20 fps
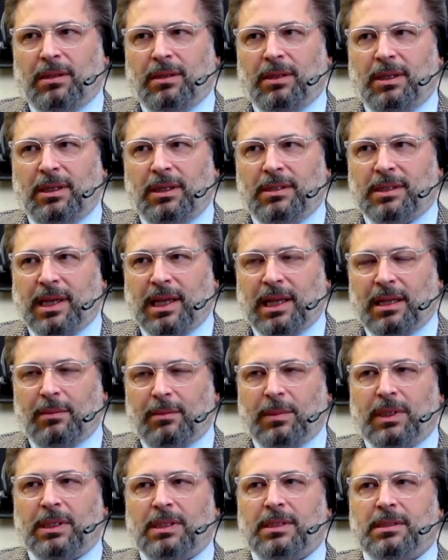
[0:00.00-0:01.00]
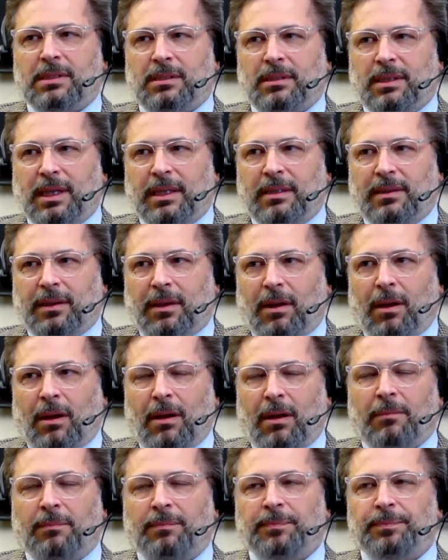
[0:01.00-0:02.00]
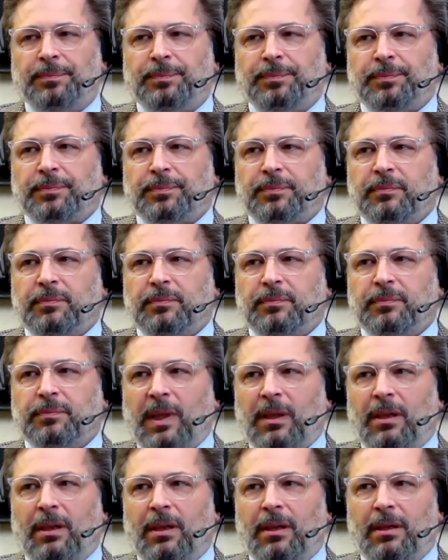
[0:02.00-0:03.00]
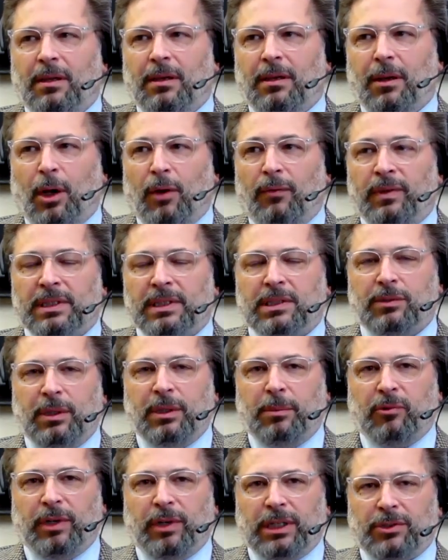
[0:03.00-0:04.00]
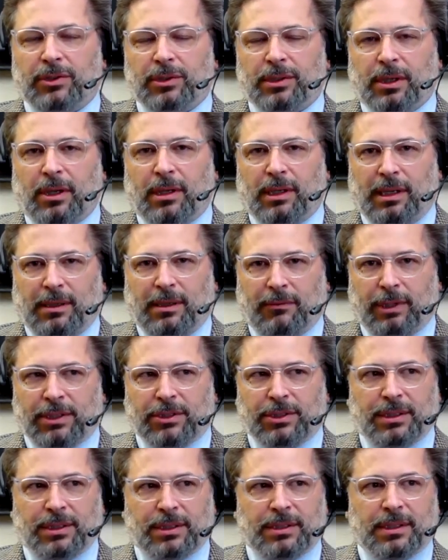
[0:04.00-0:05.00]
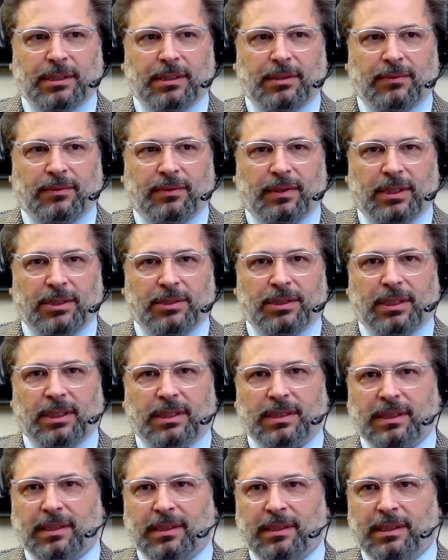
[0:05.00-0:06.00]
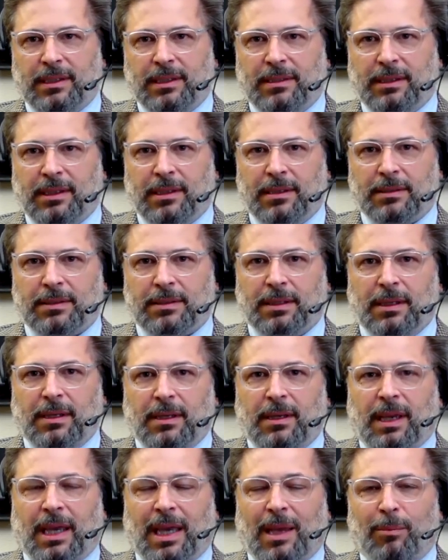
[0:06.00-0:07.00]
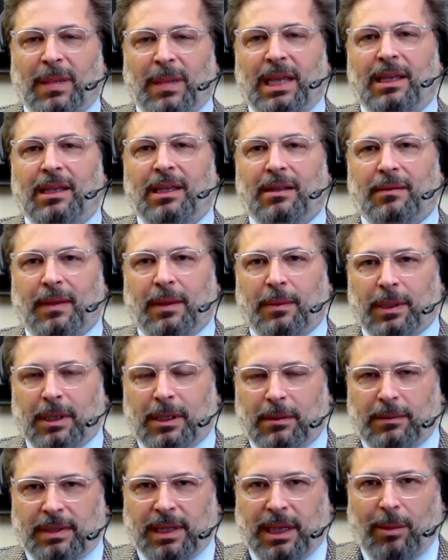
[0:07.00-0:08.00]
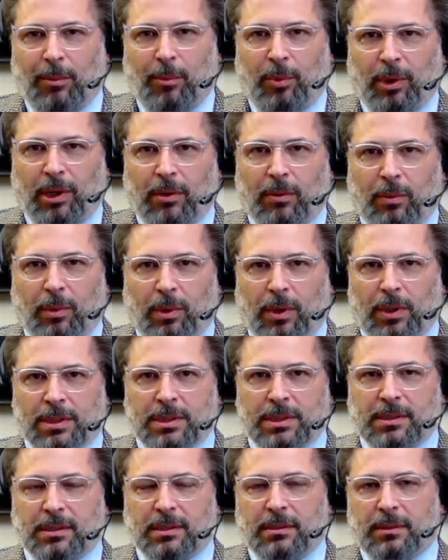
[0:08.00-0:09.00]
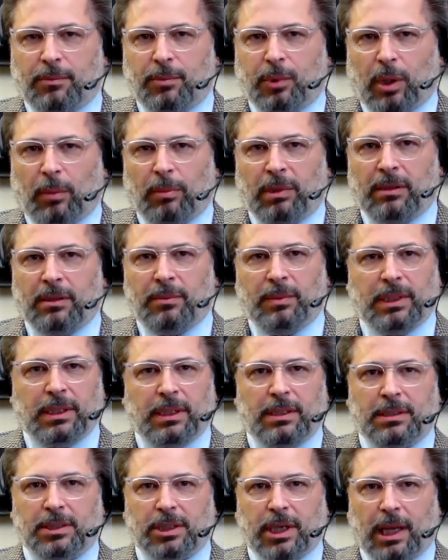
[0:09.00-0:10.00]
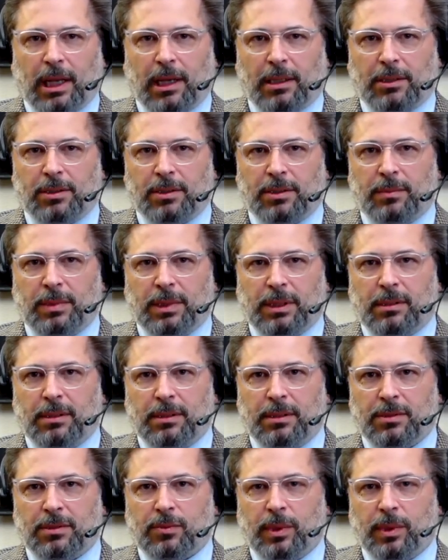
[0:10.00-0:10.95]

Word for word: these elements that are uh, of extreme rich, richness in the finishing, in the details, and making them contemporary was probably the biggest challenge because